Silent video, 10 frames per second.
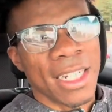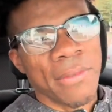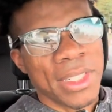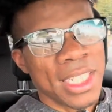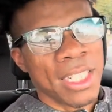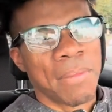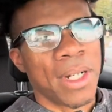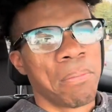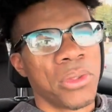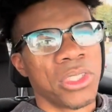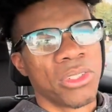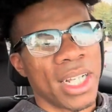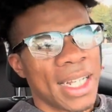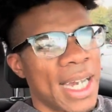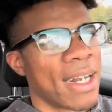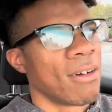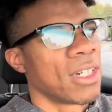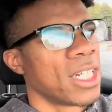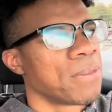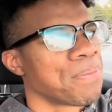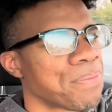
I never did it, but I'm pretty sure they got it on there.